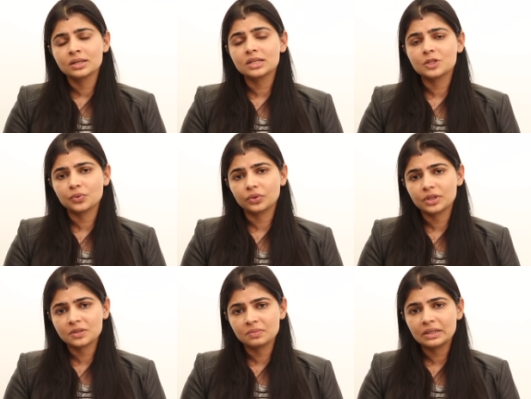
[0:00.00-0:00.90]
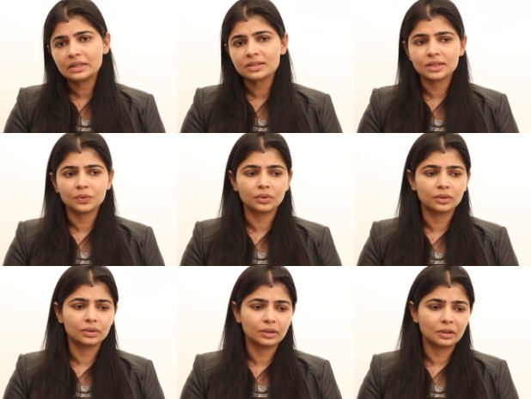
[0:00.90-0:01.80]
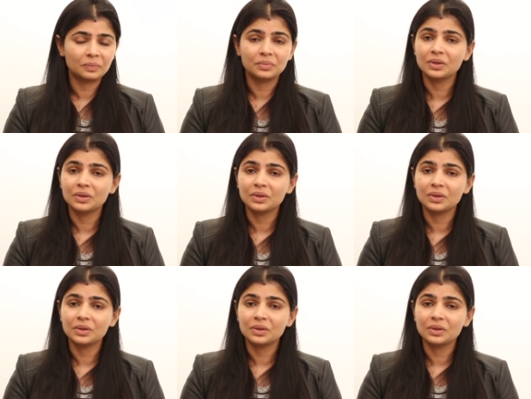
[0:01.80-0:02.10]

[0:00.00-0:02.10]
such protest meetings that would uh,